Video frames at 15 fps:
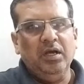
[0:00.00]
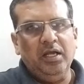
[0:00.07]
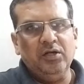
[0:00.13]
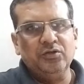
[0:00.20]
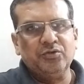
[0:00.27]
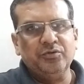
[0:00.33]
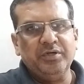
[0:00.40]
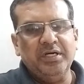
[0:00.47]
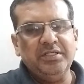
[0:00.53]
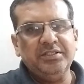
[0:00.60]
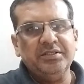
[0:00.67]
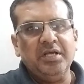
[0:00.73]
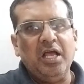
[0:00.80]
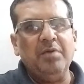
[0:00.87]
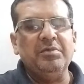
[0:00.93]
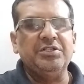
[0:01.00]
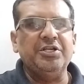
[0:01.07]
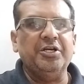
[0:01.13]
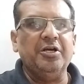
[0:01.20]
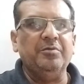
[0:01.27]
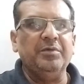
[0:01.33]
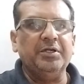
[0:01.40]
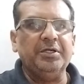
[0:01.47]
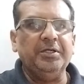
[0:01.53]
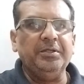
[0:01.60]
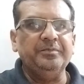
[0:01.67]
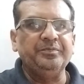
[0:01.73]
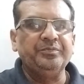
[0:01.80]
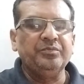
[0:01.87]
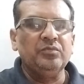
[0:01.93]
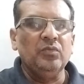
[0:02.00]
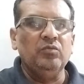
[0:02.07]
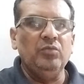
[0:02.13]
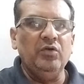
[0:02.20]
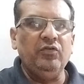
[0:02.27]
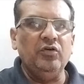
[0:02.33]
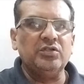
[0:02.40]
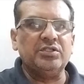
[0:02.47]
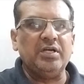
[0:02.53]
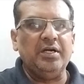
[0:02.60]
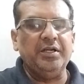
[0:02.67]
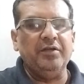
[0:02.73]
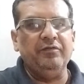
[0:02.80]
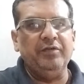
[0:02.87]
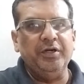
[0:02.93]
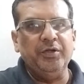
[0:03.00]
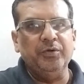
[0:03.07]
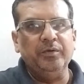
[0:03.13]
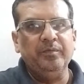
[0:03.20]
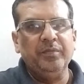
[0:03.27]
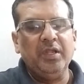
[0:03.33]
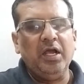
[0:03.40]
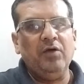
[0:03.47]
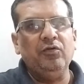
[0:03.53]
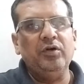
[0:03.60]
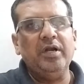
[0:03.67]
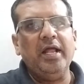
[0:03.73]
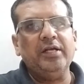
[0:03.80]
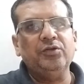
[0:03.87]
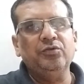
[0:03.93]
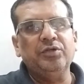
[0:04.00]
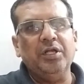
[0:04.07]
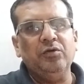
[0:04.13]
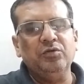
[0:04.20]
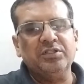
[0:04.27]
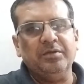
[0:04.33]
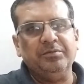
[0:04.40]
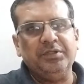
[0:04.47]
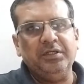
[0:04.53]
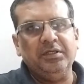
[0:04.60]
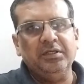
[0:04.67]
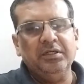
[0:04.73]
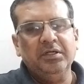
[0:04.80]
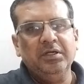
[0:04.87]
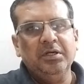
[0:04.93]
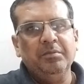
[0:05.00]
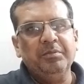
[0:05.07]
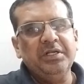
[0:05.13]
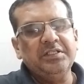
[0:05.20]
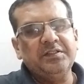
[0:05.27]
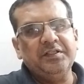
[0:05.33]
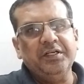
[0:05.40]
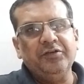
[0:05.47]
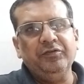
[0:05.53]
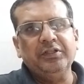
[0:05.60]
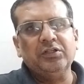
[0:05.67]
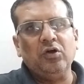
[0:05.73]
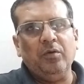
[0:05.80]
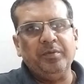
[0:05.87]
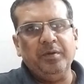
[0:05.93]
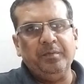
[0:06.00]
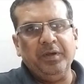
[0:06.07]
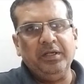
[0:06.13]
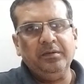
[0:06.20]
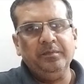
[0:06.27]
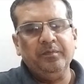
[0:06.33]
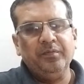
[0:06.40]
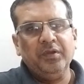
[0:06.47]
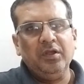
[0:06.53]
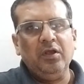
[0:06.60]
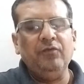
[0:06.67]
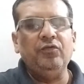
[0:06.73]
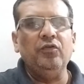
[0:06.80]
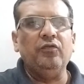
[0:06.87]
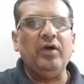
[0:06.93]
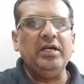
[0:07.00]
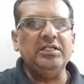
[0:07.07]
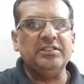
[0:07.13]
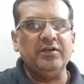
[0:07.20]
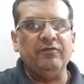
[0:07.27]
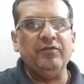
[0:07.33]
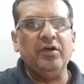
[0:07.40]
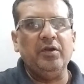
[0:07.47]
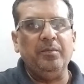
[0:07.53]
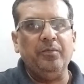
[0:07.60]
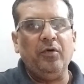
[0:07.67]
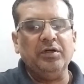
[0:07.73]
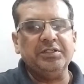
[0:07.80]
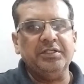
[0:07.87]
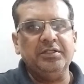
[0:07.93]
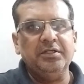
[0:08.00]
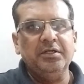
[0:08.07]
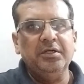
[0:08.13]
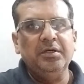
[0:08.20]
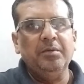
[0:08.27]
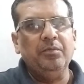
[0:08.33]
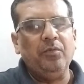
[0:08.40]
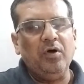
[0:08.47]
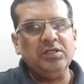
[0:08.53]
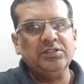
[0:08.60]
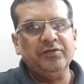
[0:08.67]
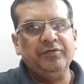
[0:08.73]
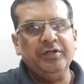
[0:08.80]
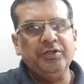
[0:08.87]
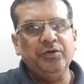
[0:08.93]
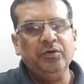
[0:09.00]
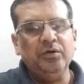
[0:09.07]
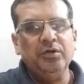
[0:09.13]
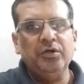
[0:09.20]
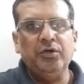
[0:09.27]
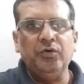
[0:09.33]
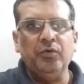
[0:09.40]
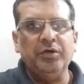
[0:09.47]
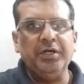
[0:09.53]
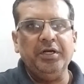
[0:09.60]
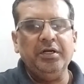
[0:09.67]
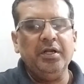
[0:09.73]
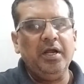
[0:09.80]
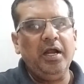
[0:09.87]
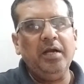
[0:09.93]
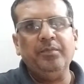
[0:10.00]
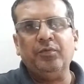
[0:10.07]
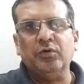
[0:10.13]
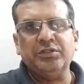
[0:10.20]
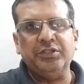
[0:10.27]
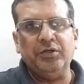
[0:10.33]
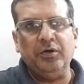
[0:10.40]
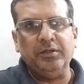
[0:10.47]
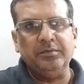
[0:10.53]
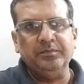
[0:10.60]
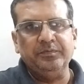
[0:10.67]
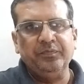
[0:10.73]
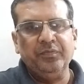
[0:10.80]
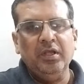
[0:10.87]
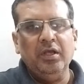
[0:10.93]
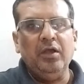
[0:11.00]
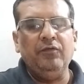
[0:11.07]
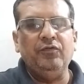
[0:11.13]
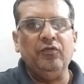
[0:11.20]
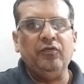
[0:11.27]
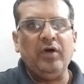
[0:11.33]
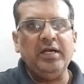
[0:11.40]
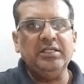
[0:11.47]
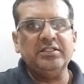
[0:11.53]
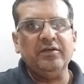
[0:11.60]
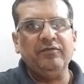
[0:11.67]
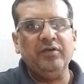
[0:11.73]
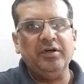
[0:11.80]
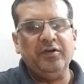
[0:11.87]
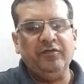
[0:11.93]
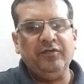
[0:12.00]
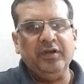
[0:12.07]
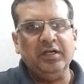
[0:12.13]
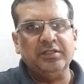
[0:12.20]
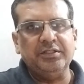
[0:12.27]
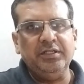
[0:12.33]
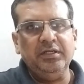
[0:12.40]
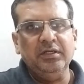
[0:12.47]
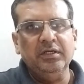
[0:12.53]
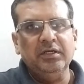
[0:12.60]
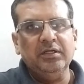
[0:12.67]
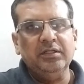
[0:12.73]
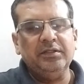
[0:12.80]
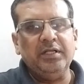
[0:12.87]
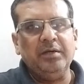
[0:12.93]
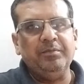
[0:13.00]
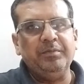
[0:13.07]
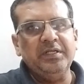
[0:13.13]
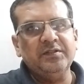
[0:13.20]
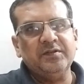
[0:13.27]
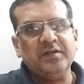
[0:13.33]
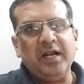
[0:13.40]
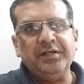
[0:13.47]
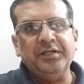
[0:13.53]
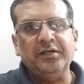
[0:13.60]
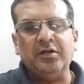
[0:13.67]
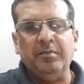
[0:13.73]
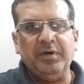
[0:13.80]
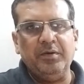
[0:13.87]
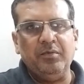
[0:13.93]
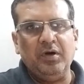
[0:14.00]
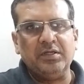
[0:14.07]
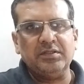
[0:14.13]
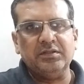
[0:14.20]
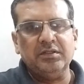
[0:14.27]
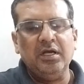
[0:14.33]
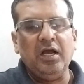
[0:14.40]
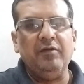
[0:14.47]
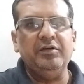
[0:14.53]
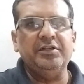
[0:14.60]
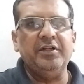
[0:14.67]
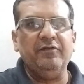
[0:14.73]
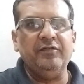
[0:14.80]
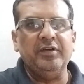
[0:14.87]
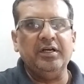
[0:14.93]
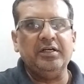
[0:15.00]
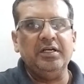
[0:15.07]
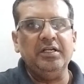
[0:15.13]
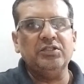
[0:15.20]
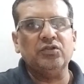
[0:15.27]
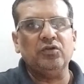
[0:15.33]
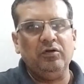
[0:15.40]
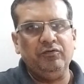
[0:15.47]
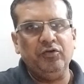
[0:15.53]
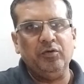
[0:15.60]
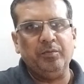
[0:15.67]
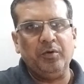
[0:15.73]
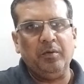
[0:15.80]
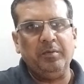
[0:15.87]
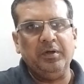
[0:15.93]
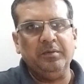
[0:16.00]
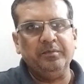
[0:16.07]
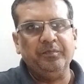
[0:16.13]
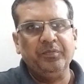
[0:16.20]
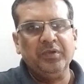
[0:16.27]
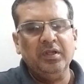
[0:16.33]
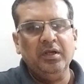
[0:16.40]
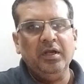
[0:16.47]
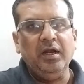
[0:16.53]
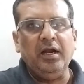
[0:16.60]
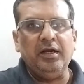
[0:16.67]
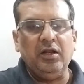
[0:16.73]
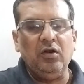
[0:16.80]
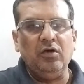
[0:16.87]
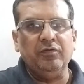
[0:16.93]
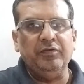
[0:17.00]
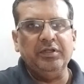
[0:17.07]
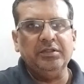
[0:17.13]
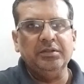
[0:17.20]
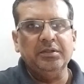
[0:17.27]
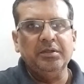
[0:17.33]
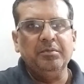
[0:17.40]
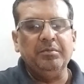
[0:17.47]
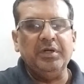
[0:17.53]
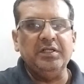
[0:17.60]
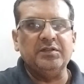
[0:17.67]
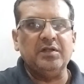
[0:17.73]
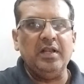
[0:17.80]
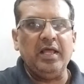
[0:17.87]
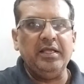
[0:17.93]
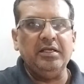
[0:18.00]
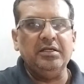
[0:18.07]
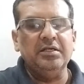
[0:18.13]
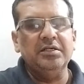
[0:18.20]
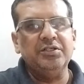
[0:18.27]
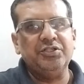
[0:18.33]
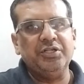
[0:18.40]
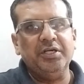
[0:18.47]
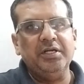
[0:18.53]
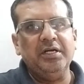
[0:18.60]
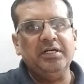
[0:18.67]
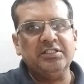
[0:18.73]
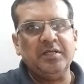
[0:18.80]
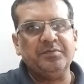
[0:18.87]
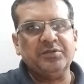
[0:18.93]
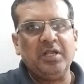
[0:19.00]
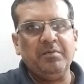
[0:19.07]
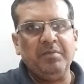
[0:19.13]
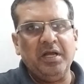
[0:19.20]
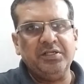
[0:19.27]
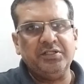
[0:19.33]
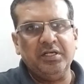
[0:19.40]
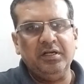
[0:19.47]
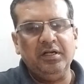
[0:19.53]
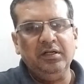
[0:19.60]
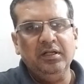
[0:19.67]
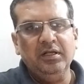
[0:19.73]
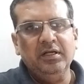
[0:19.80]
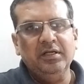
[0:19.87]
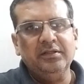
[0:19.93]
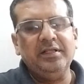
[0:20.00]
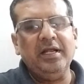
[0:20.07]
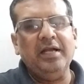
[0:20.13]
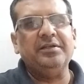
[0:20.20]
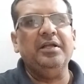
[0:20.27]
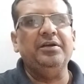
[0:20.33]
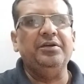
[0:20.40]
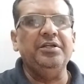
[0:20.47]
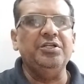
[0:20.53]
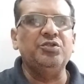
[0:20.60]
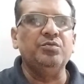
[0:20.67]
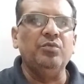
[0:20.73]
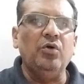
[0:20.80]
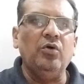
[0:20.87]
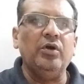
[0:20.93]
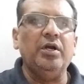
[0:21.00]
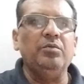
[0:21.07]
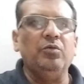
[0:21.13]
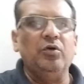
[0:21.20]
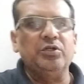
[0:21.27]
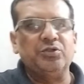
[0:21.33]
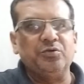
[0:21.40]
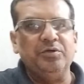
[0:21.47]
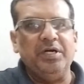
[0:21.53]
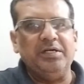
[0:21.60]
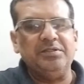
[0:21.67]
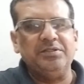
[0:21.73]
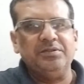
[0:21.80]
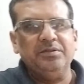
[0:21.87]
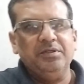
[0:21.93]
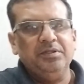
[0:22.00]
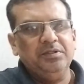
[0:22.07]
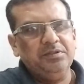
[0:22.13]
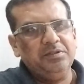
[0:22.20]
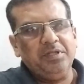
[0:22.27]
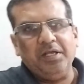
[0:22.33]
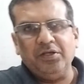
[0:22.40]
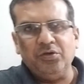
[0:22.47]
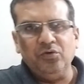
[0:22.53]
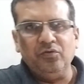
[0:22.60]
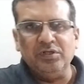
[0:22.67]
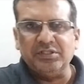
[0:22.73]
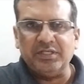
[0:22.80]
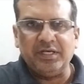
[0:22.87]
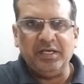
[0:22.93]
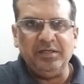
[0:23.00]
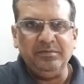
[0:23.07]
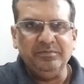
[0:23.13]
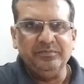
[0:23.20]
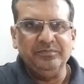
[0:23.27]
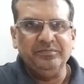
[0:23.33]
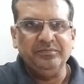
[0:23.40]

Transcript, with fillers: Hello students, I am Ajay Karmarkar. Before starting video, I would like to tell you something. Please sit with copy pen. If you find somewhere important, pause the video, note it and proceed on. If you find somewhere difficulty, then please write in comment box. I will definitely solve your problem. And along with, please like, share and subscribe my channel that can reach more and more students. Thank you once again.